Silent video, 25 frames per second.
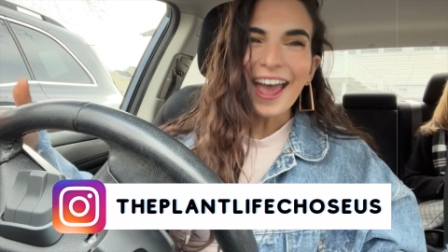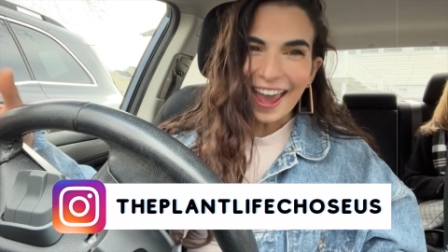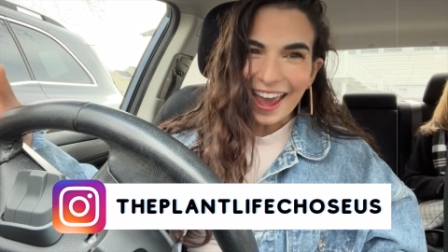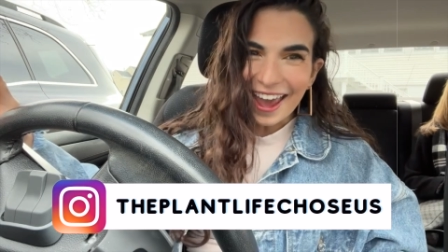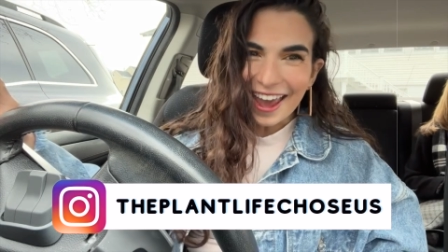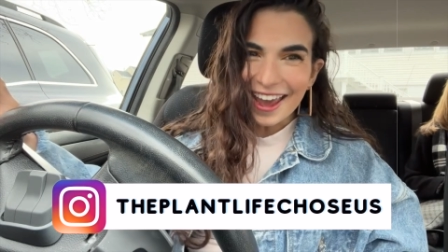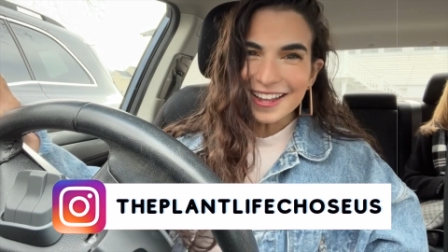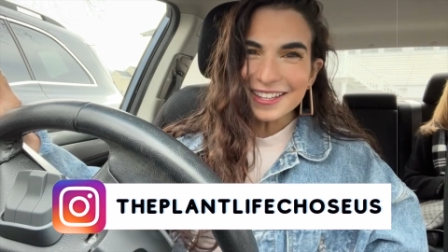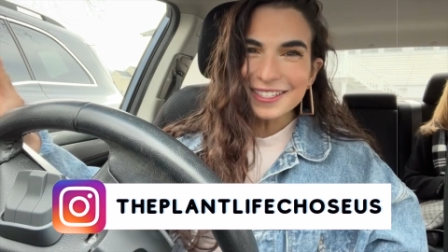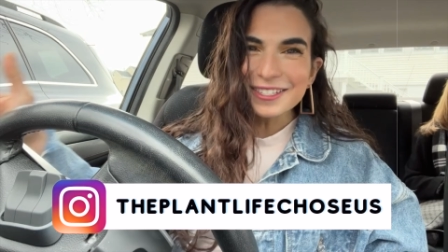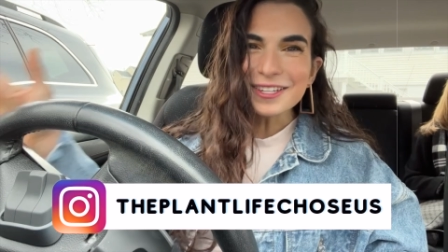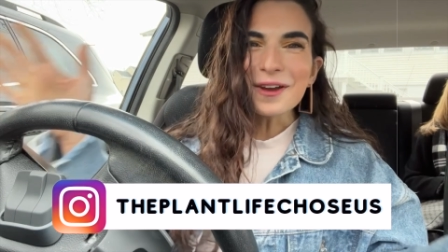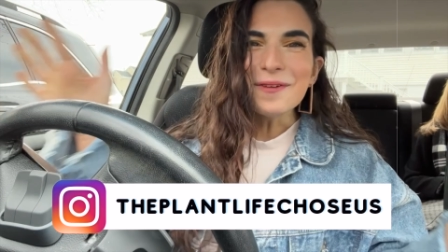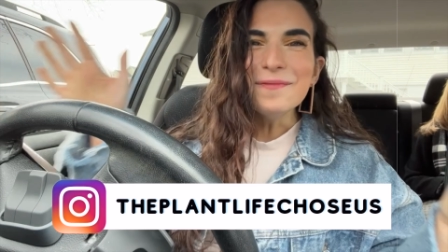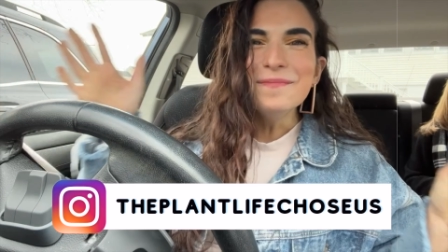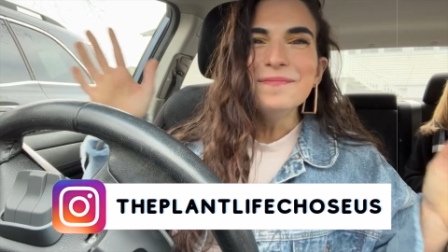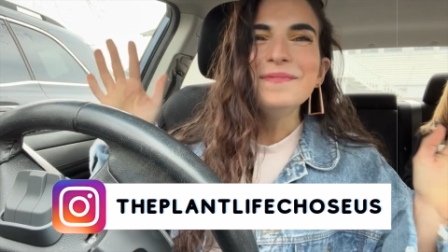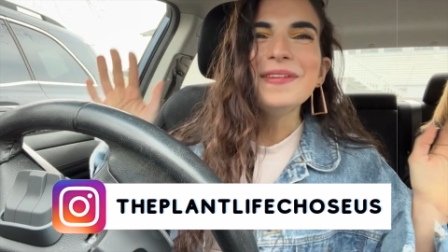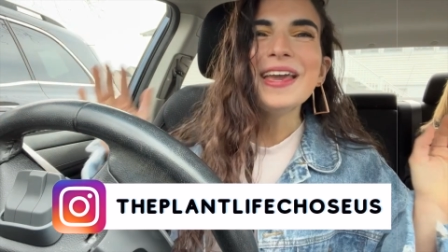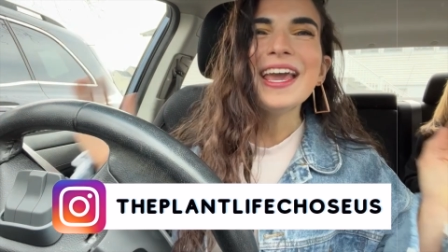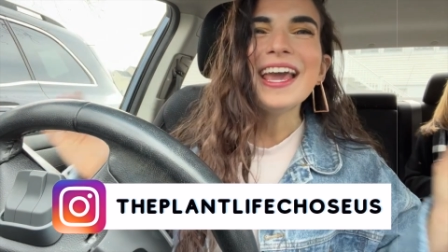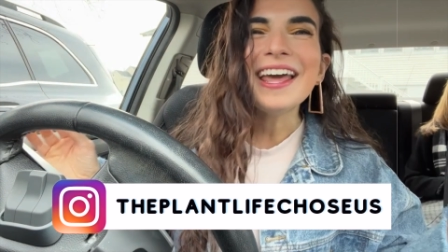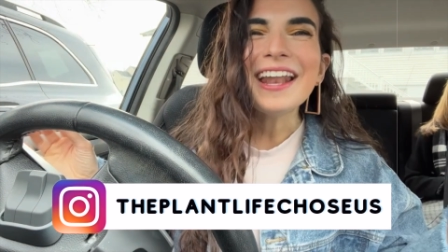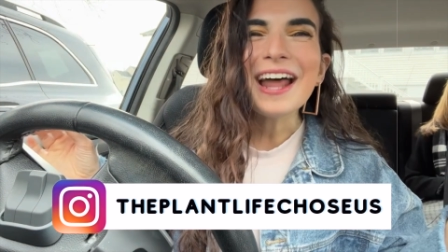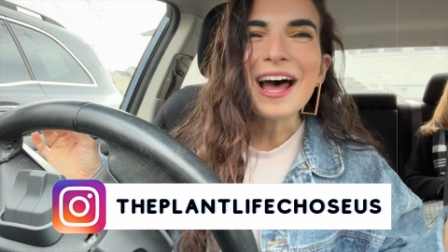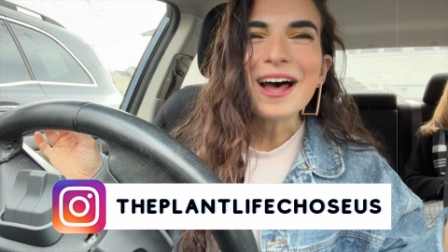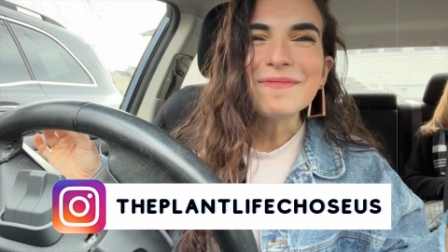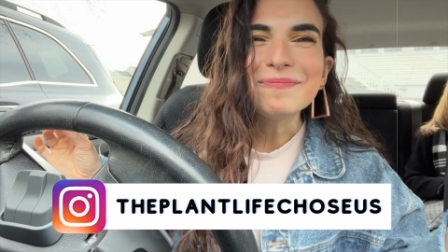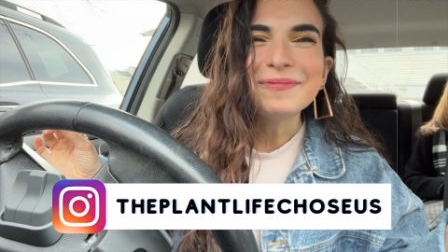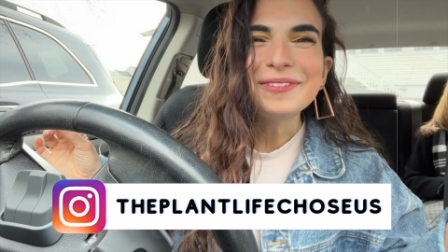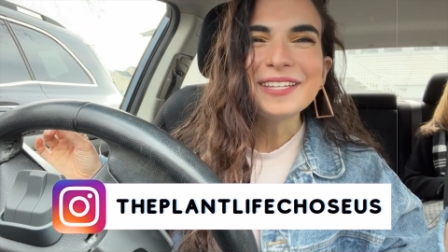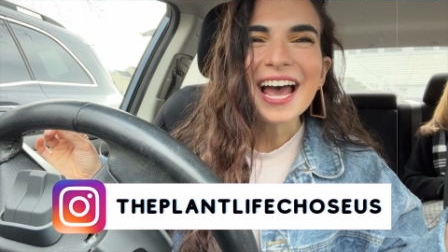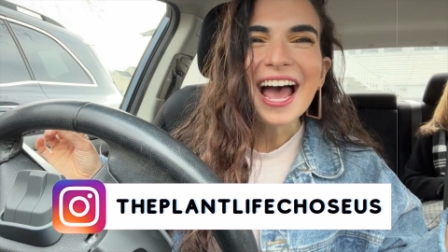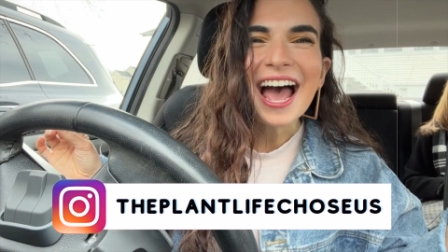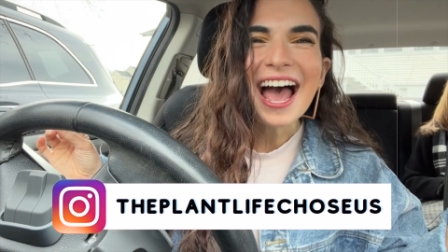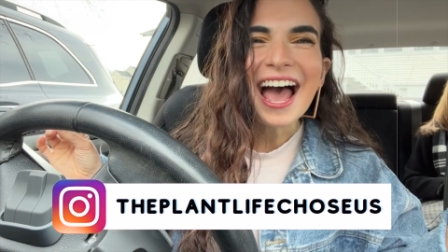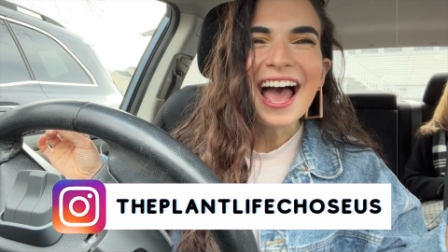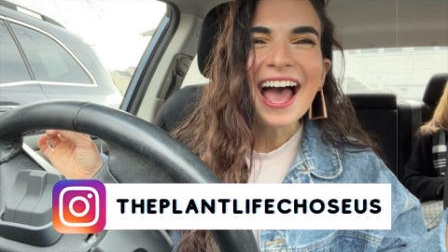It's meetup
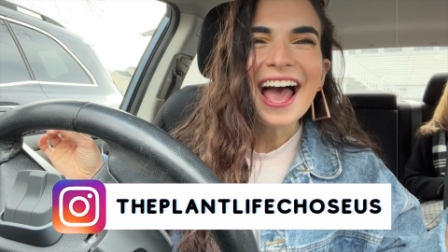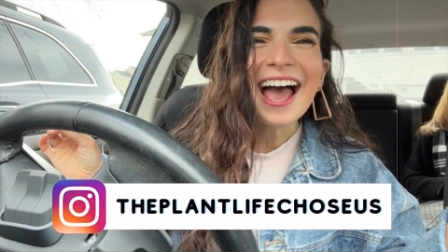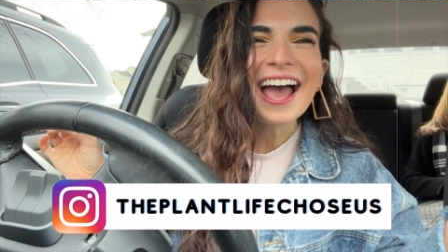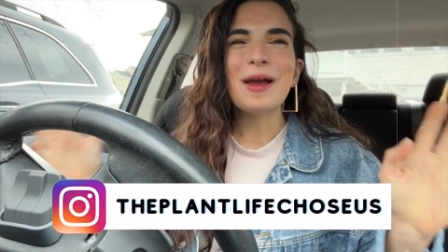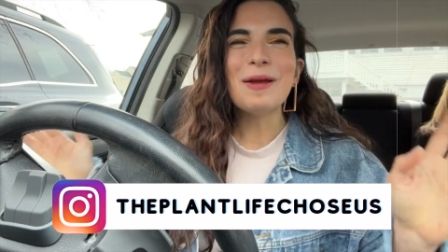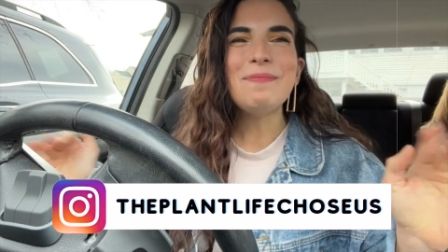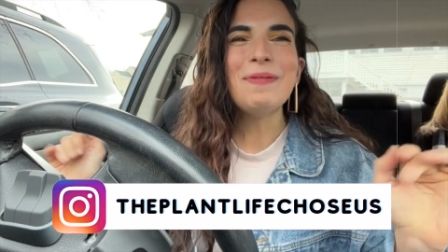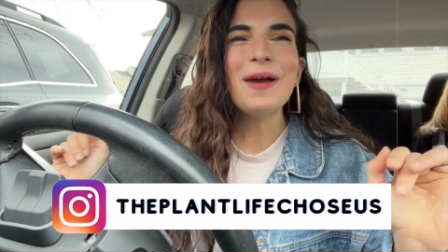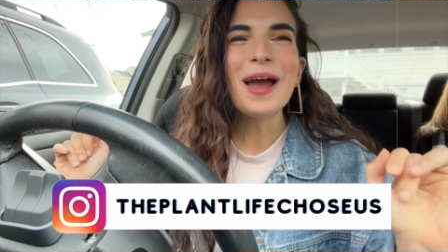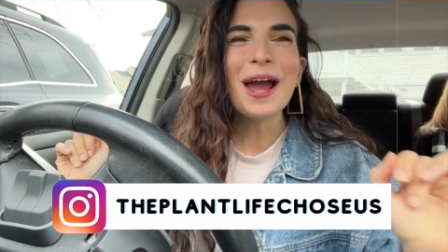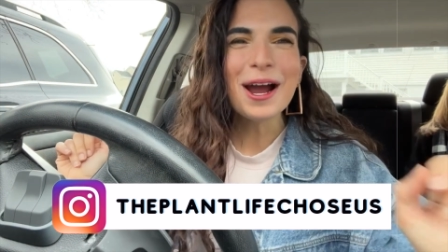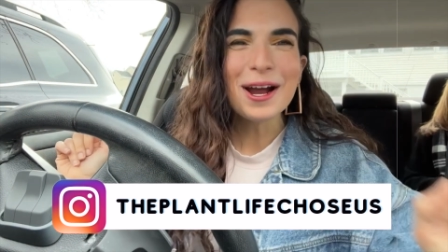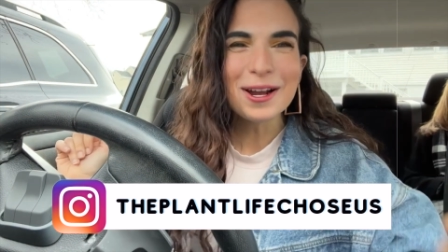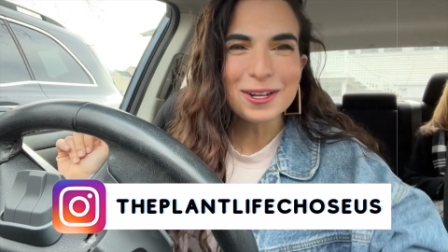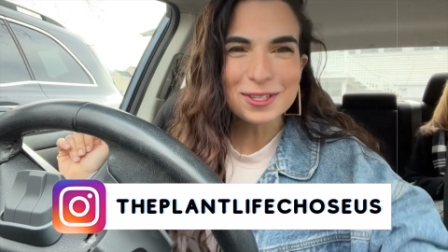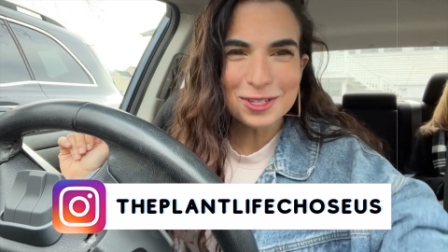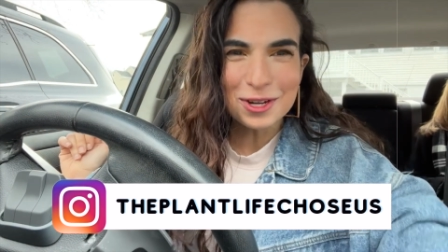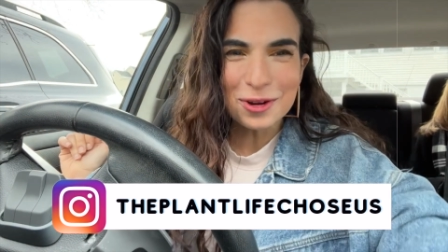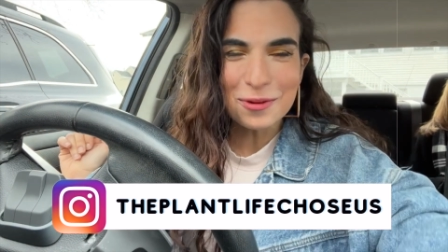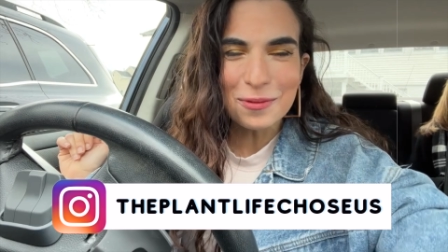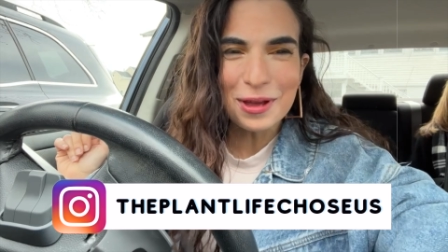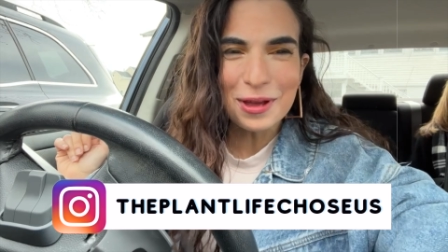day! My parents are